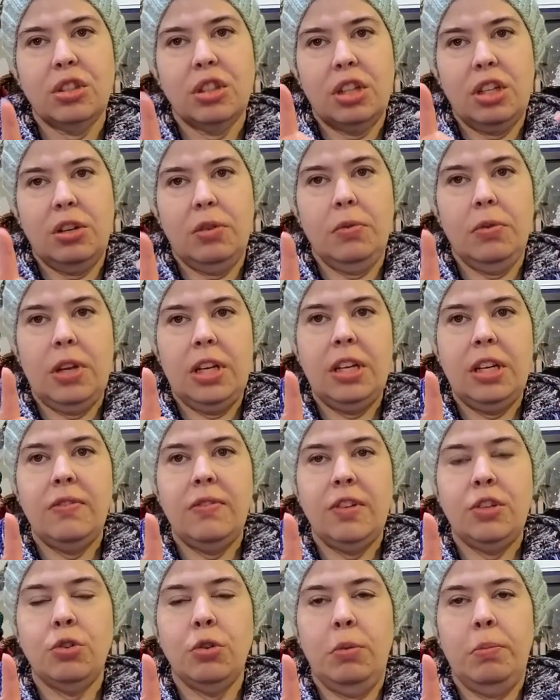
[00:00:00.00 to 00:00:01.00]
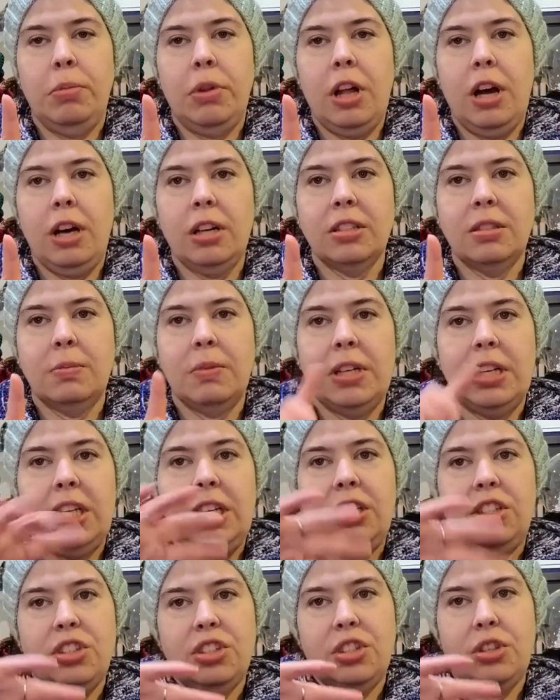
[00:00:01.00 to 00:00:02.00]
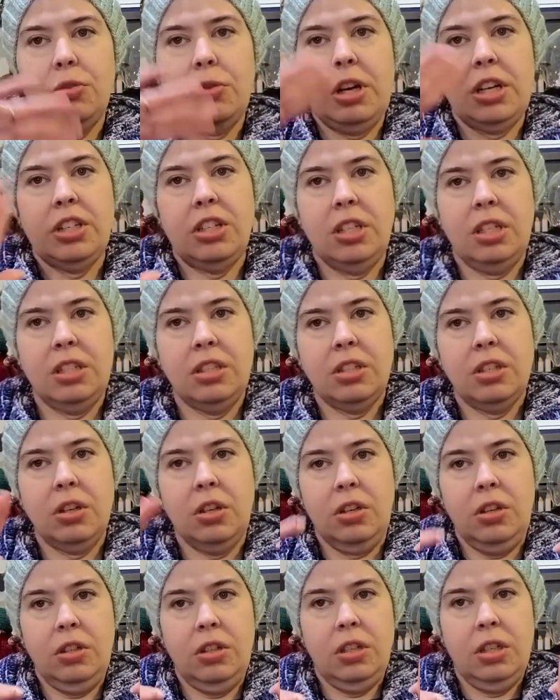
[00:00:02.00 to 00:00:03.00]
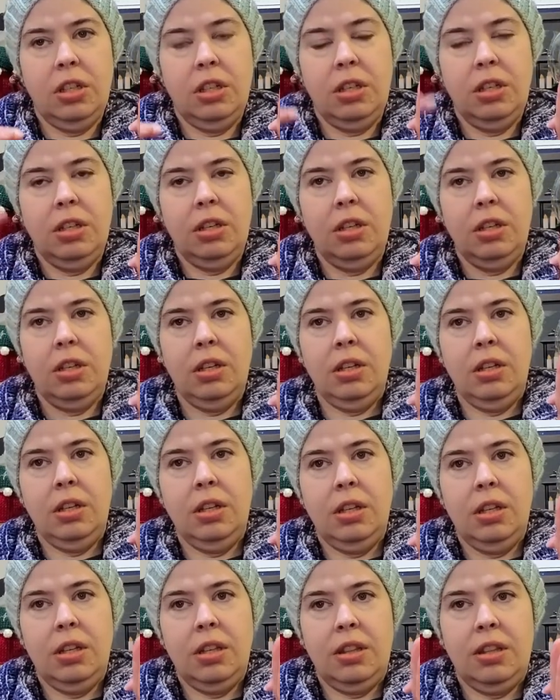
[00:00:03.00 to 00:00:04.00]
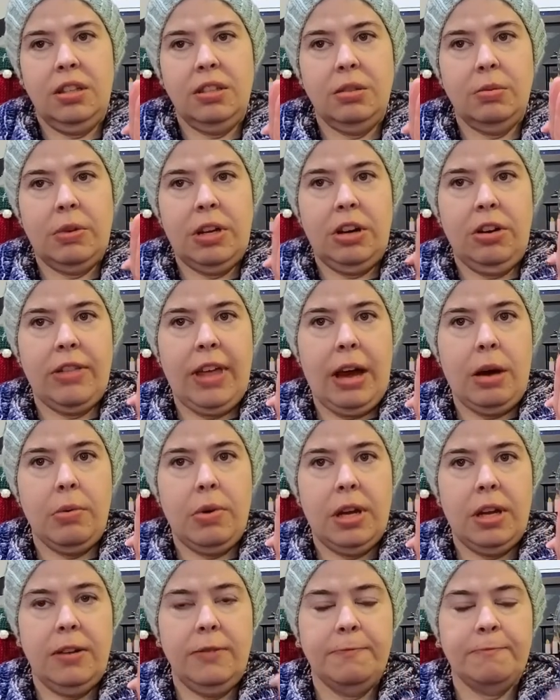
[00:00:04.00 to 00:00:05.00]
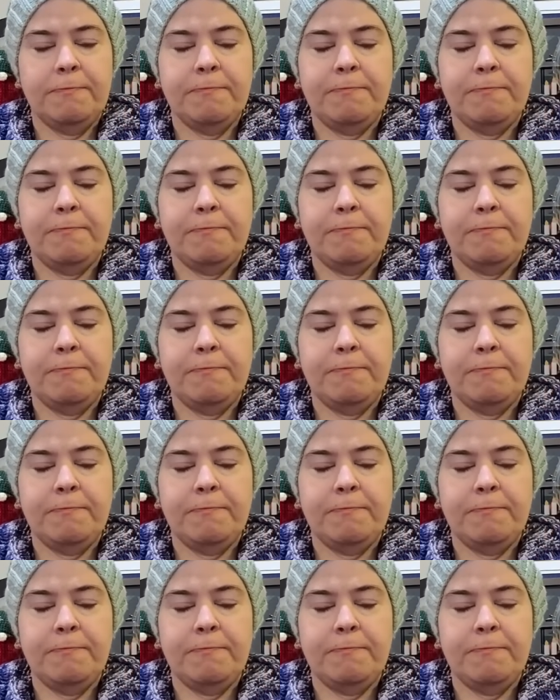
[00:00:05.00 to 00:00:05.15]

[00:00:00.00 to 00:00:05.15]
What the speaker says: they're individual blocks, but each direction is turned this way or that way.